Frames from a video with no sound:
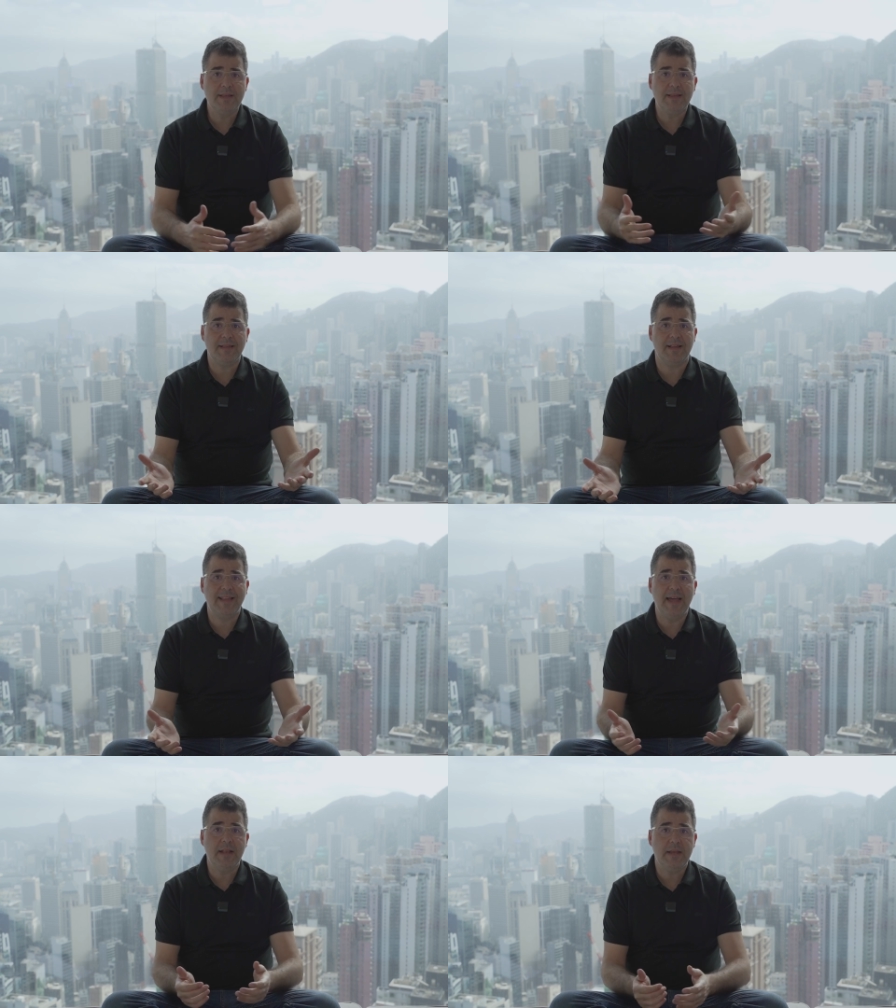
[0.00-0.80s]
this is a
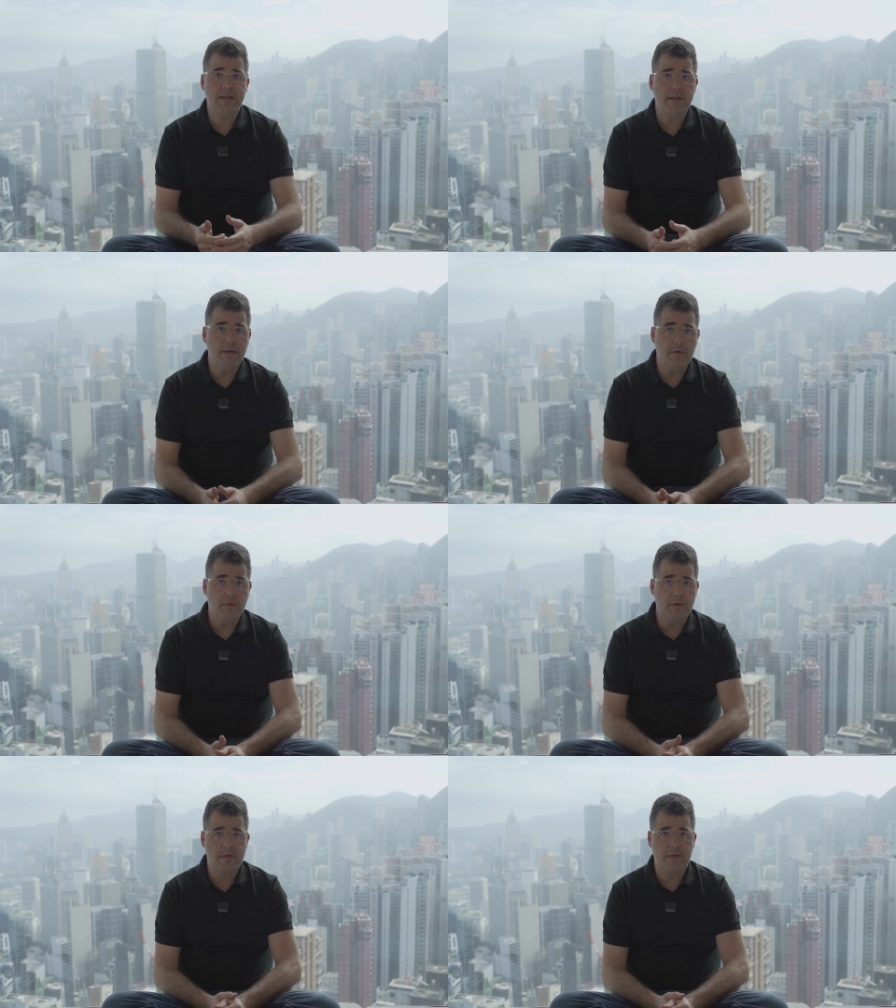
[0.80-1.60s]
daily
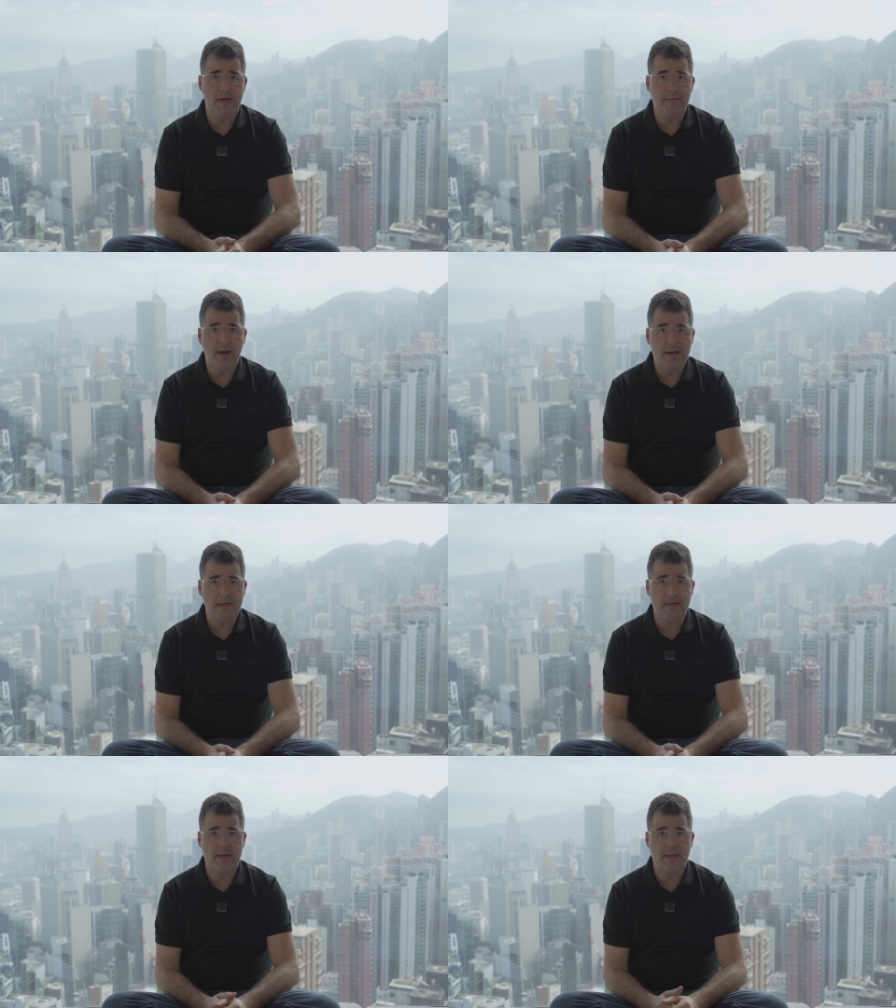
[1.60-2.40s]
news
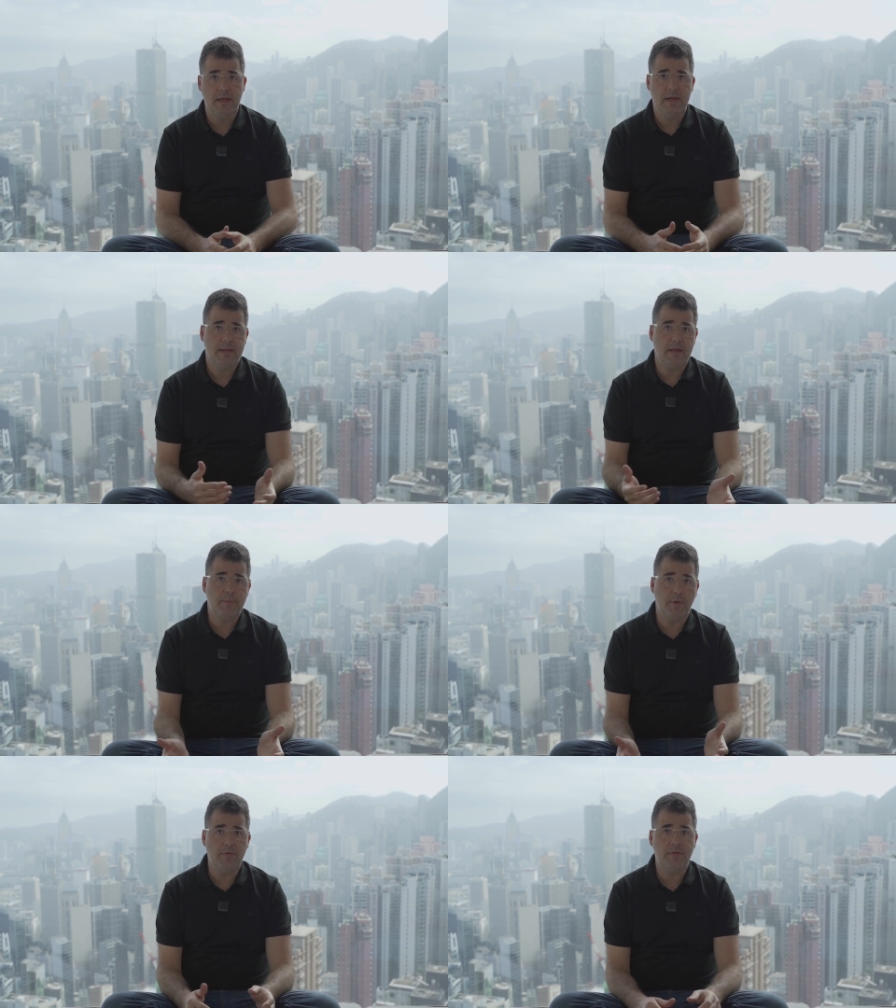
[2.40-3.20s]
magazine
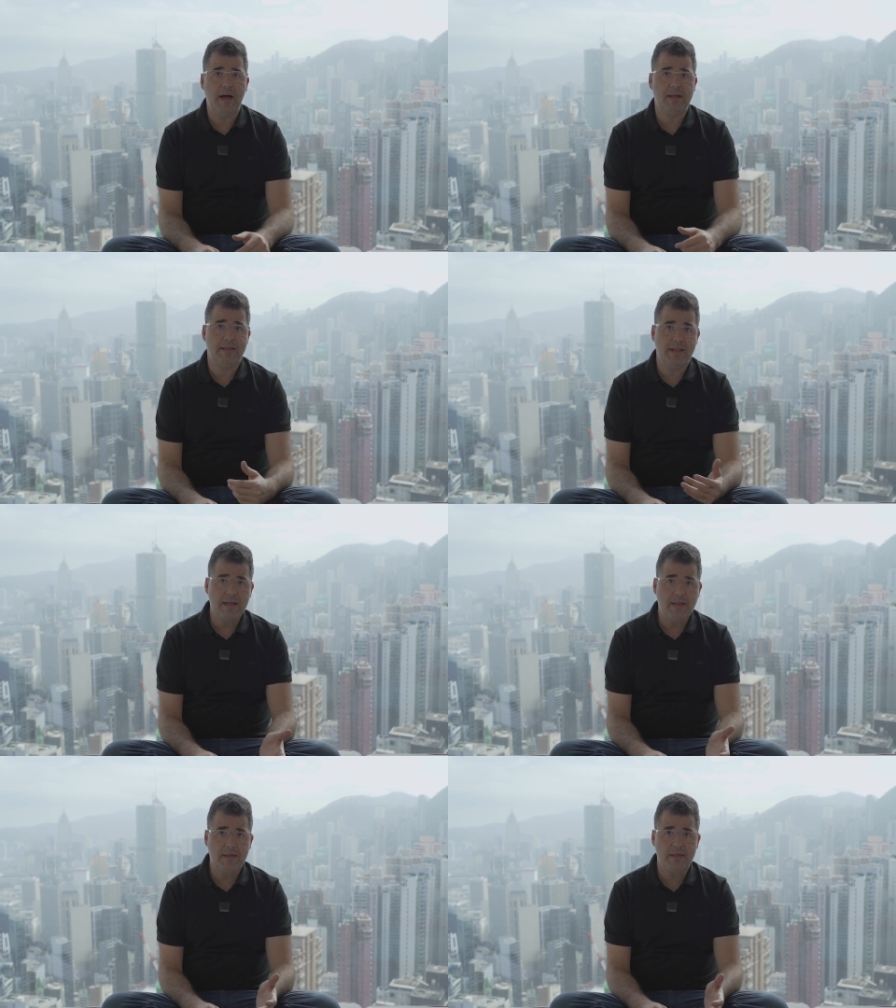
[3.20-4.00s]
that provides
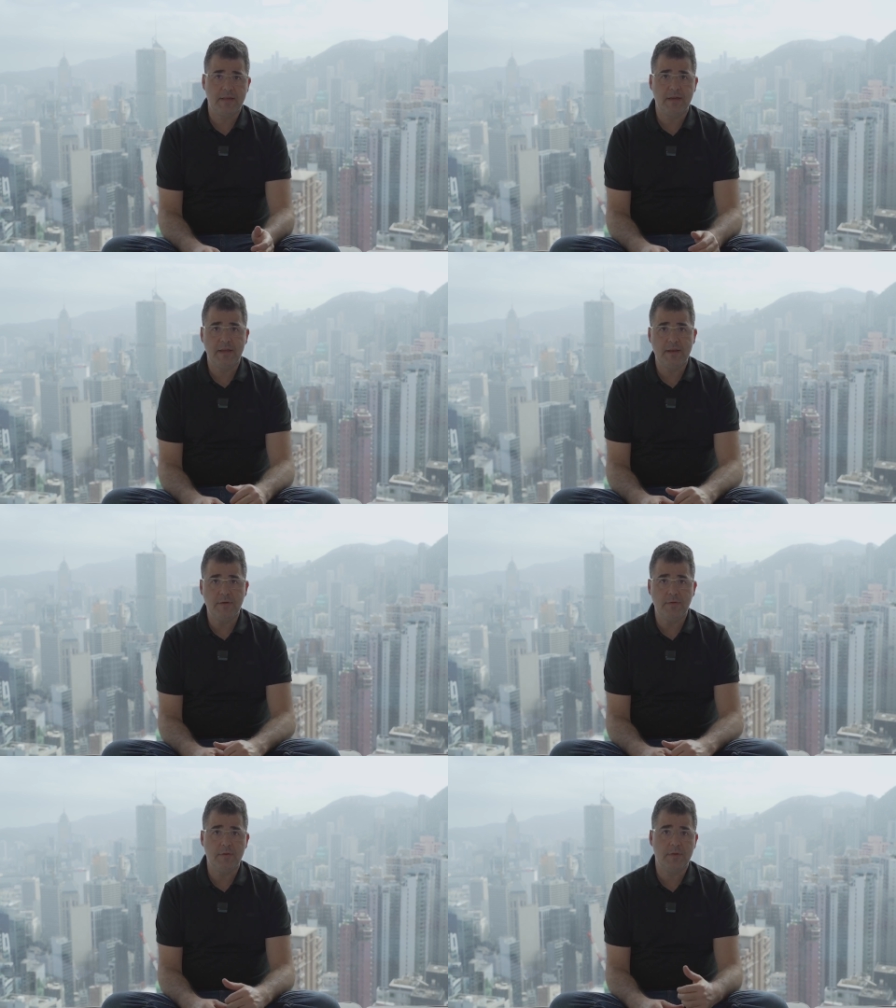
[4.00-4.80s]
latest
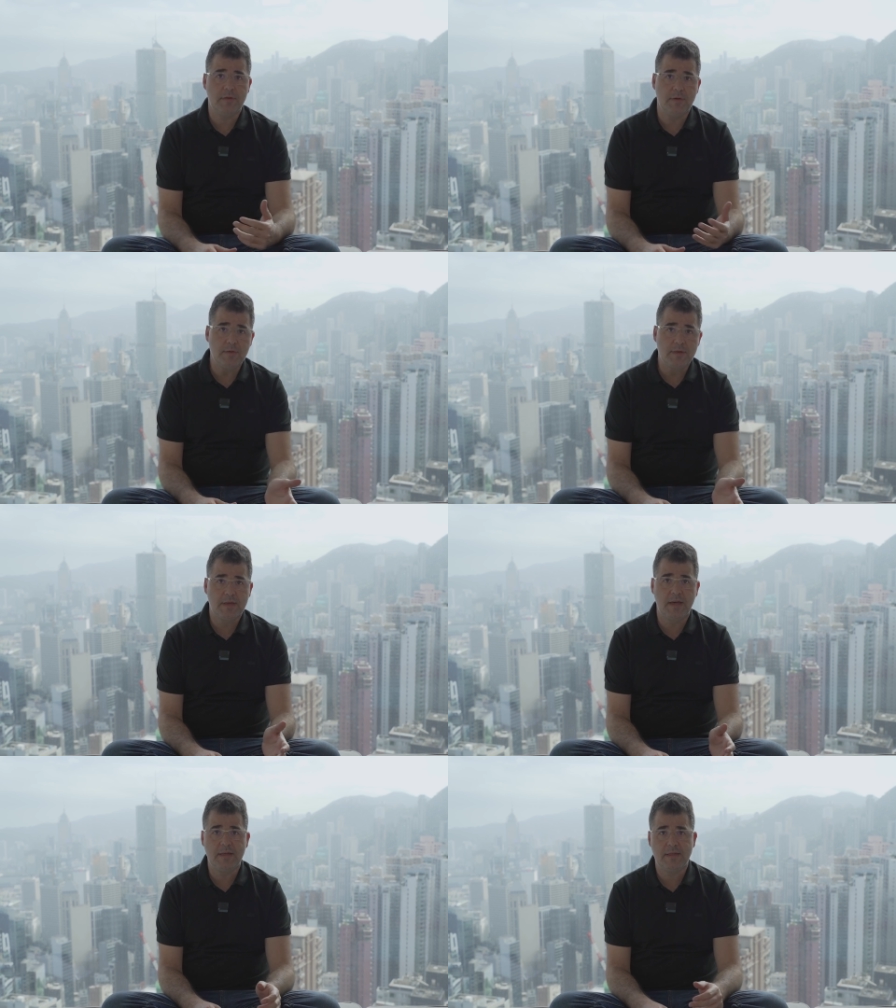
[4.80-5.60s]
news, use
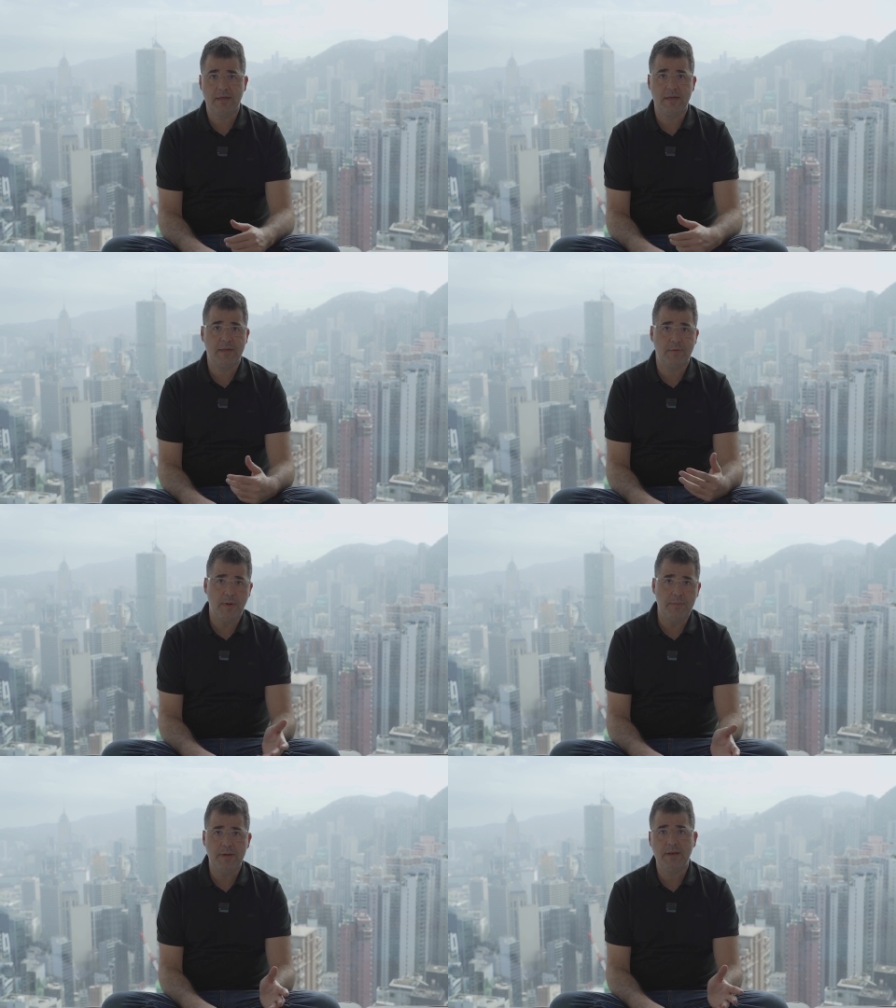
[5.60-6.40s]
cases,
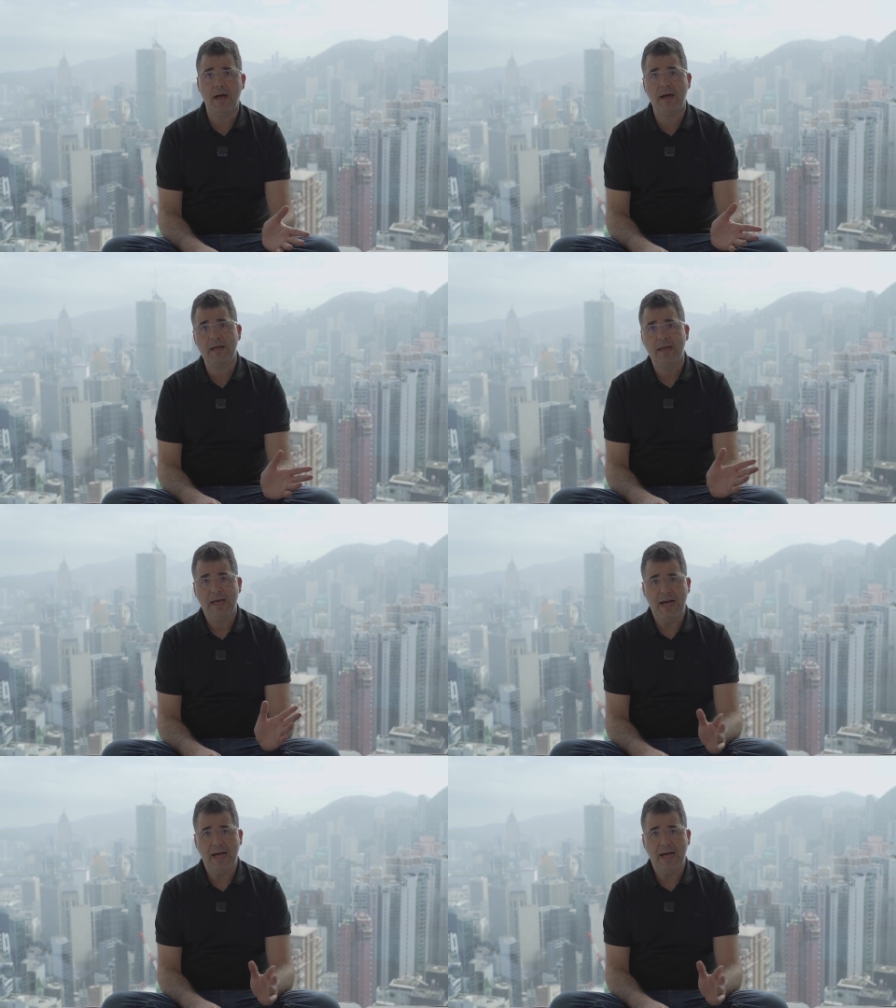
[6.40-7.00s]
webinar,